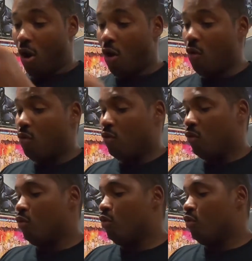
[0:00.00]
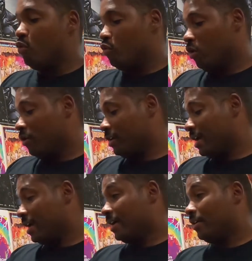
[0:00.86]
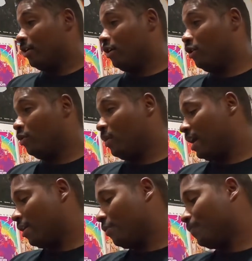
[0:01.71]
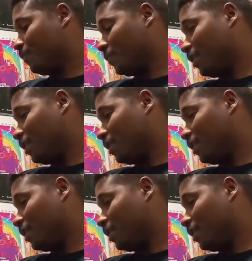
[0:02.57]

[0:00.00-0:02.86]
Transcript: Oh, ooh, okay. Oh, wow.